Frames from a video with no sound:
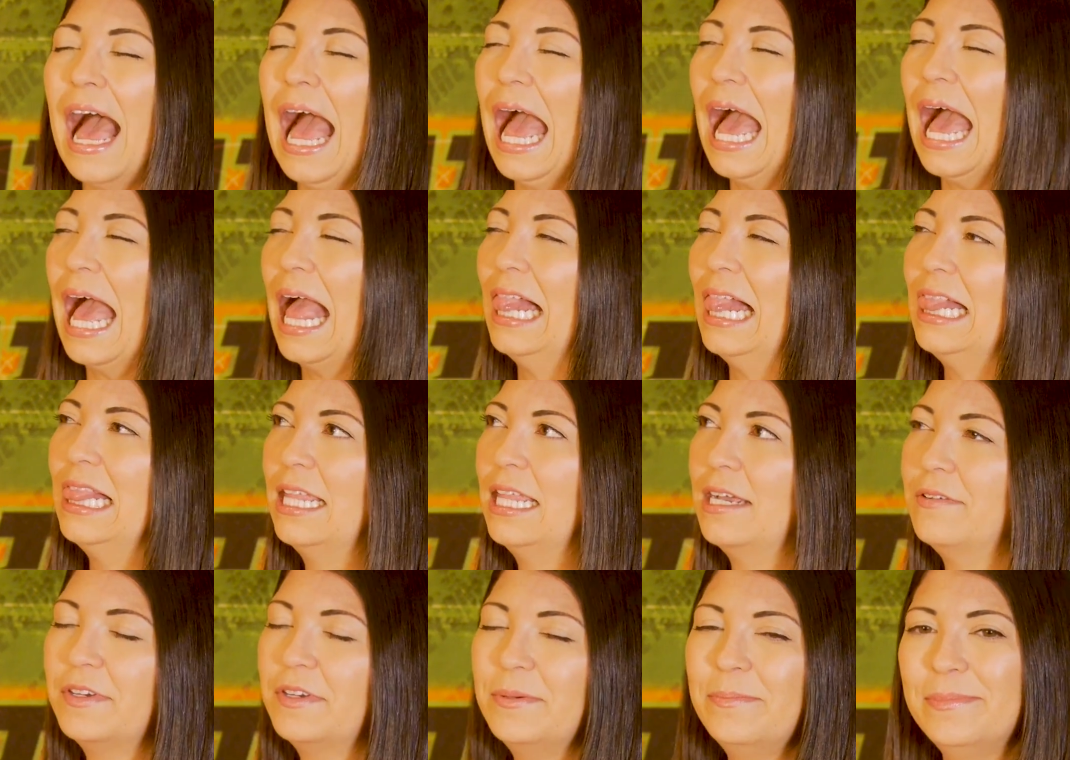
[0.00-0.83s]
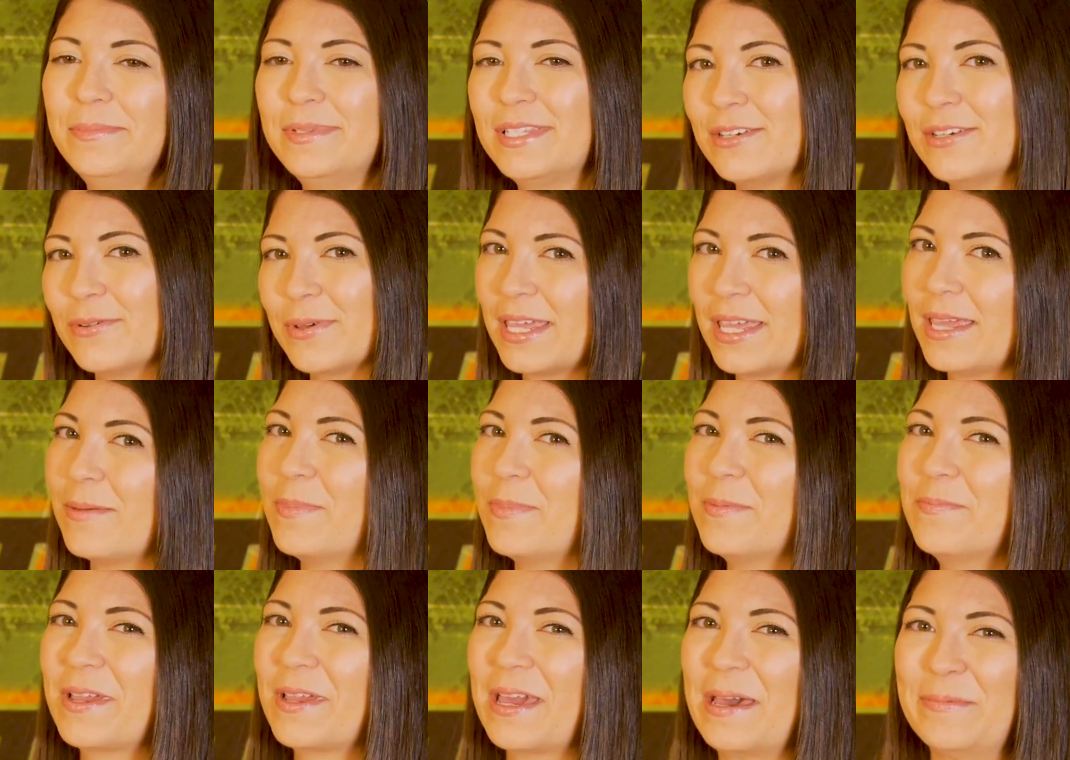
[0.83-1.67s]
I love them, so
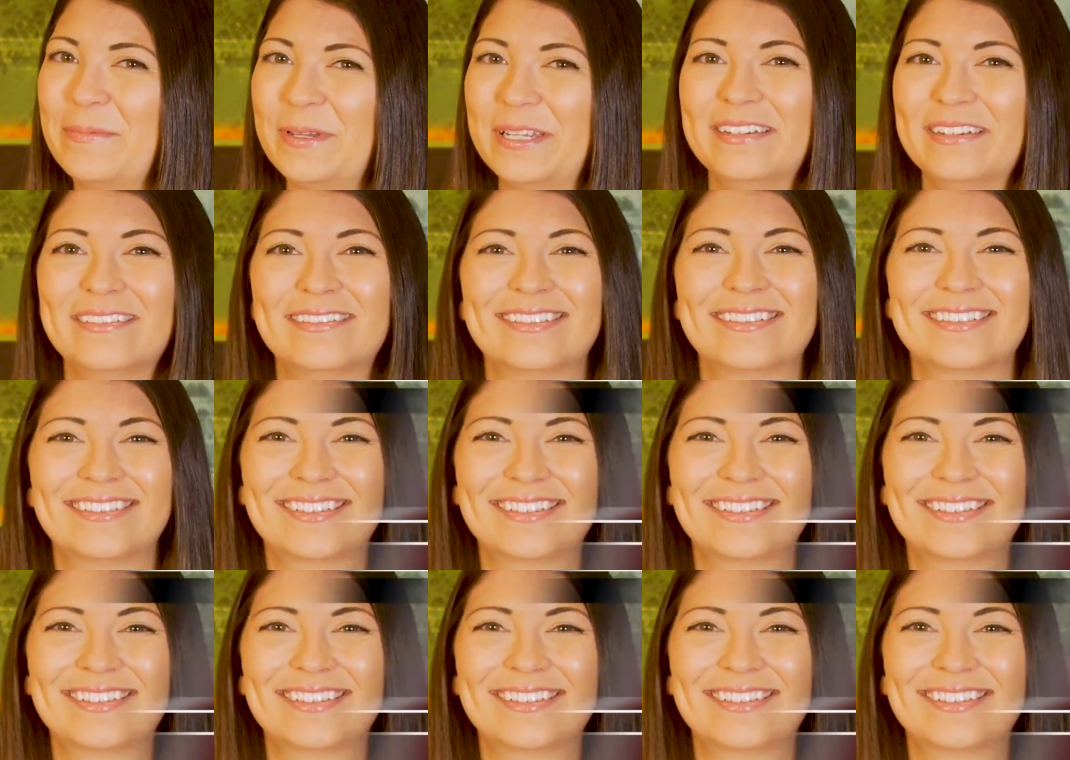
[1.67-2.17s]
keep them coming.